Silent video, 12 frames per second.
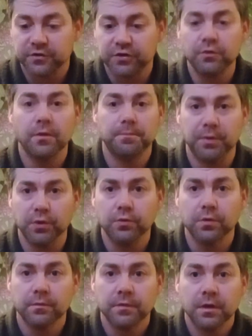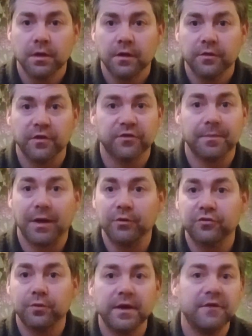do a boot that's
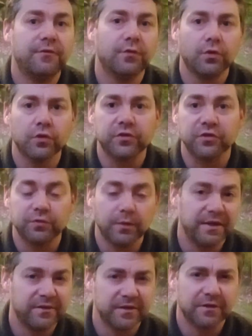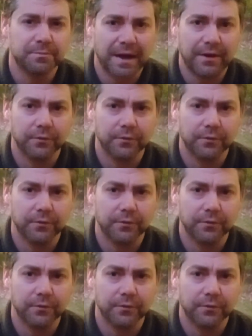about £24 to £26.